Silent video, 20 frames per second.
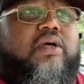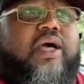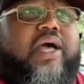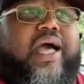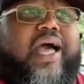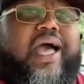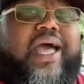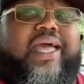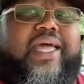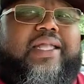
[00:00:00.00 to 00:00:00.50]

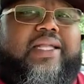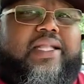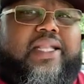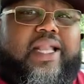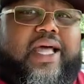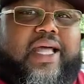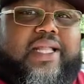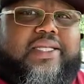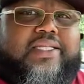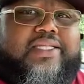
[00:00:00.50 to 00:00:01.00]
I had a
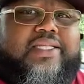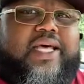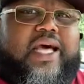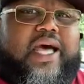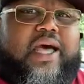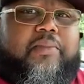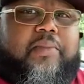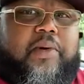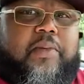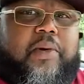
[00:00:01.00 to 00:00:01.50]
lot of
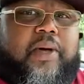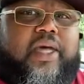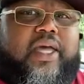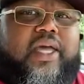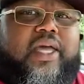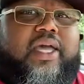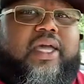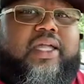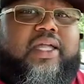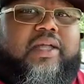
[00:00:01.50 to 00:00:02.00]
time on my
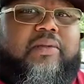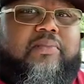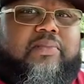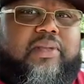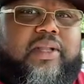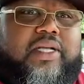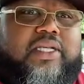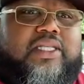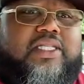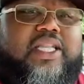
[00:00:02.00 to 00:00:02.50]
hand, and
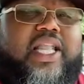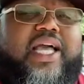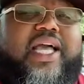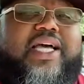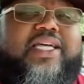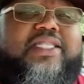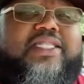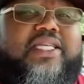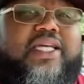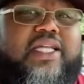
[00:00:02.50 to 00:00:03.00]
plus, like I
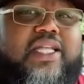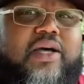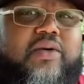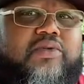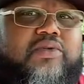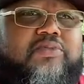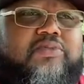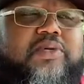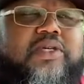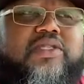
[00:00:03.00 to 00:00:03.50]
said, I
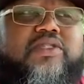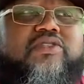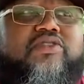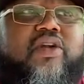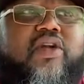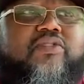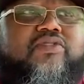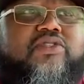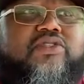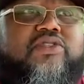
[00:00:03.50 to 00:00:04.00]
was a bus
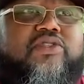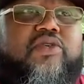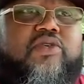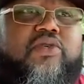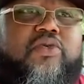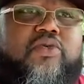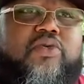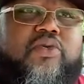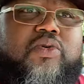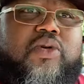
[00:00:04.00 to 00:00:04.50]
driver,
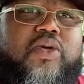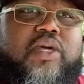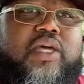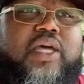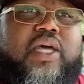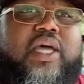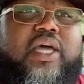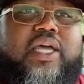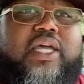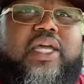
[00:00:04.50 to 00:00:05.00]
so
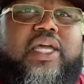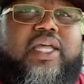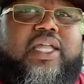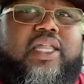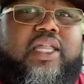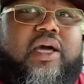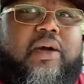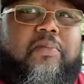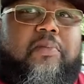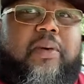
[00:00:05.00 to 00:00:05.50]

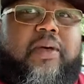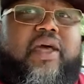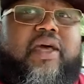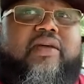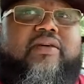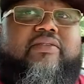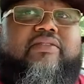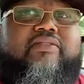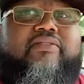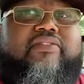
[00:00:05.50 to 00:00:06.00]
getting up
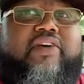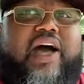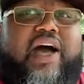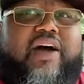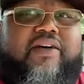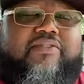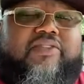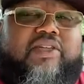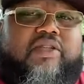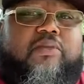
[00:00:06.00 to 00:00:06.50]
at
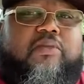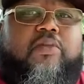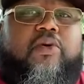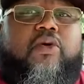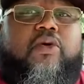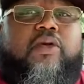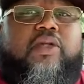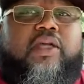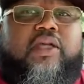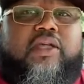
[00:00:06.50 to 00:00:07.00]
5 in the
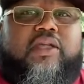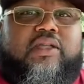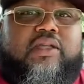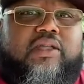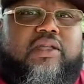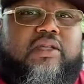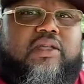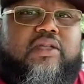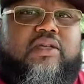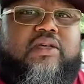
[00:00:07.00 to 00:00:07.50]
morning
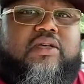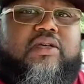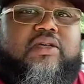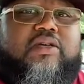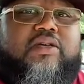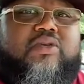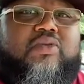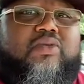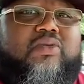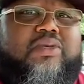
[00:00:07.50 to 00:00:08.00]

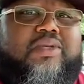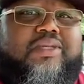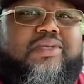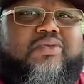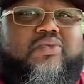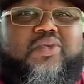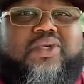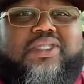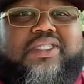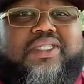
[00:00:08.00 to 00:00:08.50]

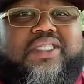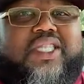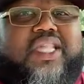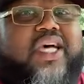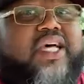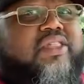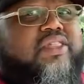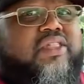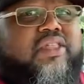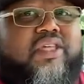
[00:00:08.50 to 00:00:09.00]
was
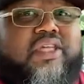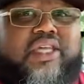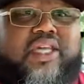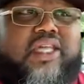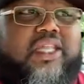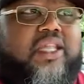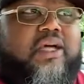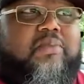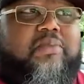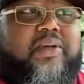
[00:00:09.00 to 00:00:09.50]
nothing.
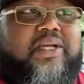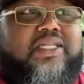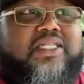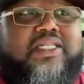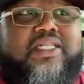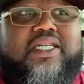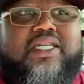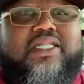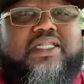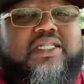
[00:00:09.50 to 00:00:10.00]
Getting up at
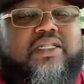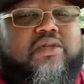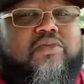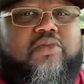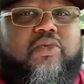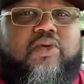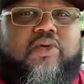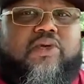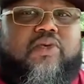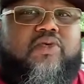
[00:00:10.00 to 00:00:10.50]
6 in the
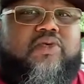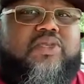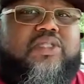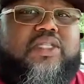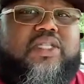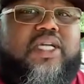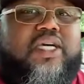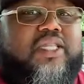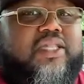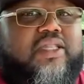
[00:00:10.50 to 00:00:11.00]
morning was
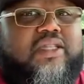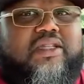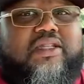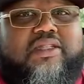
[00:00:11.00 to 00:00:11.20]
nothing.